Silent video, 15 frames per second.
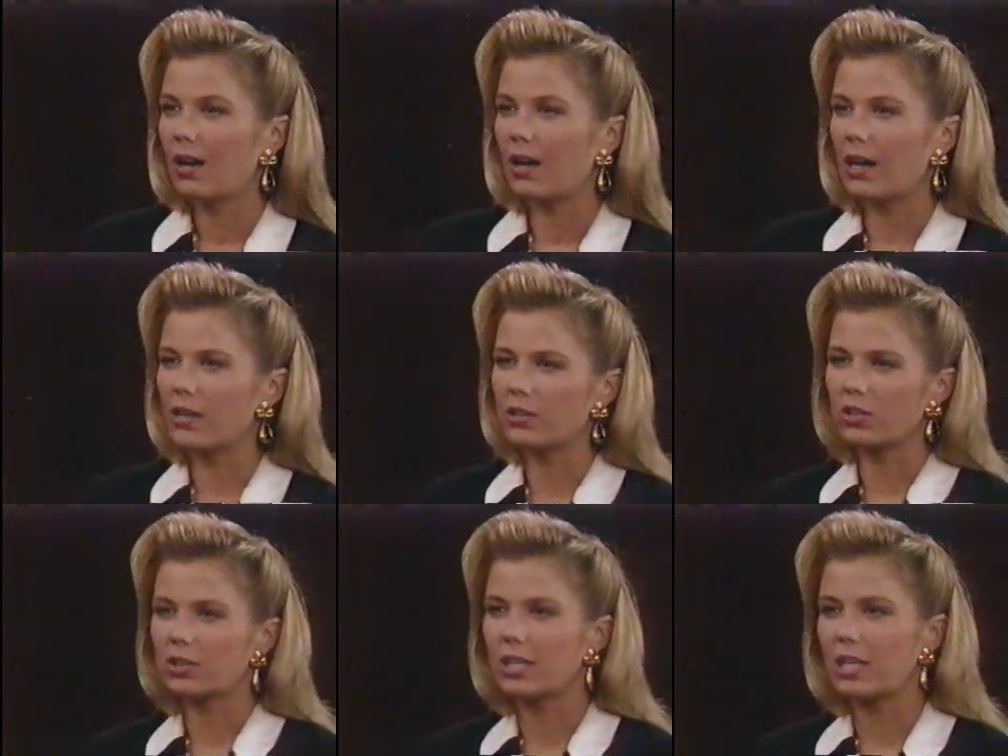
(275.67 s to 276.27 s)
And
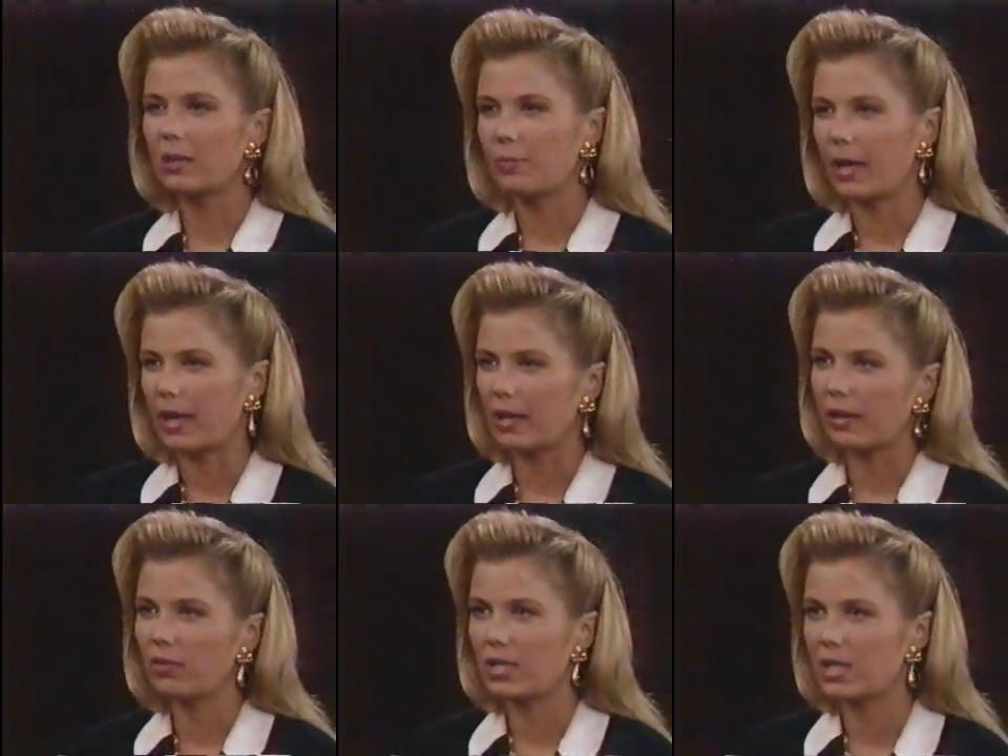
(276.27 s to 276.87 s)
you'll take back
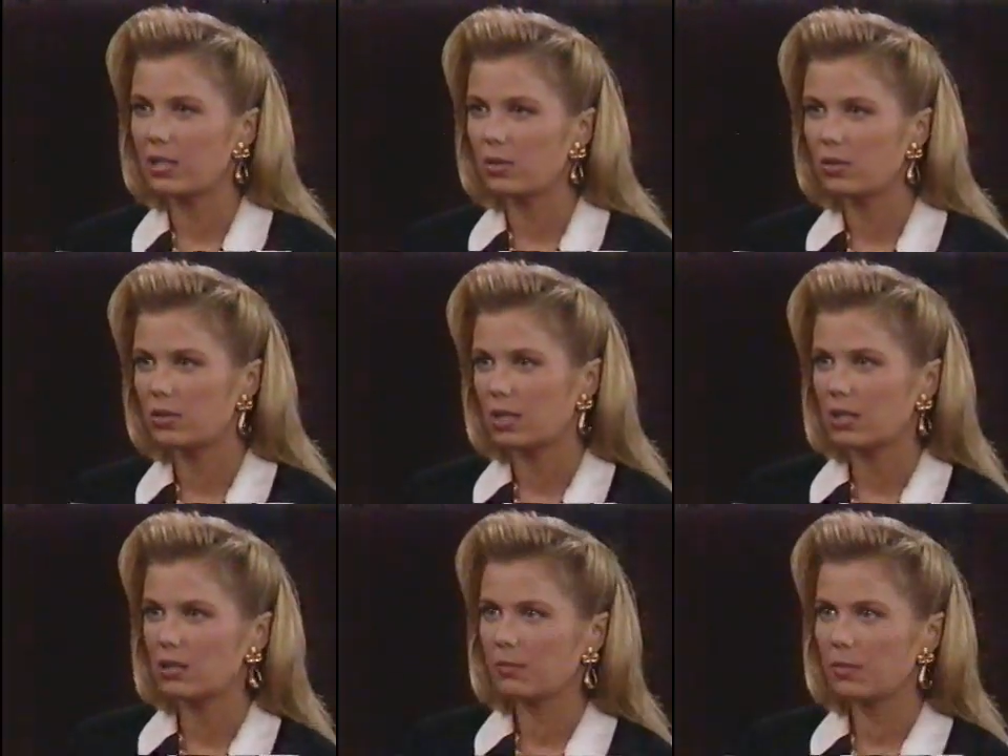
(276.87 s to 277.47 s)
everything you
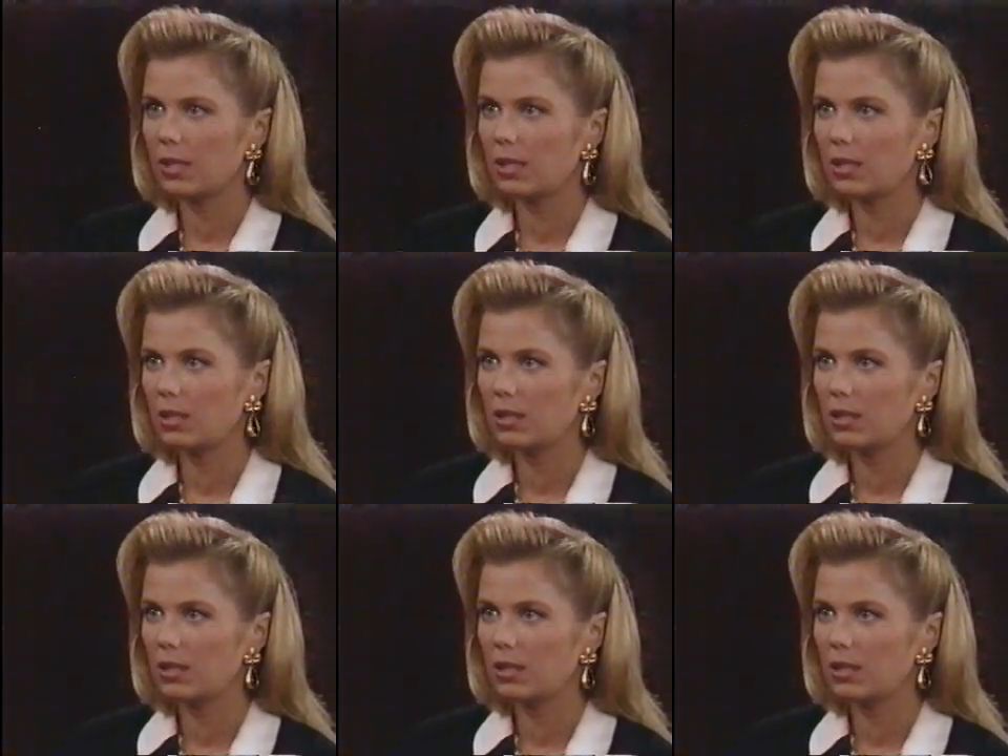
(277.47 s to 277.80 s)
said to me?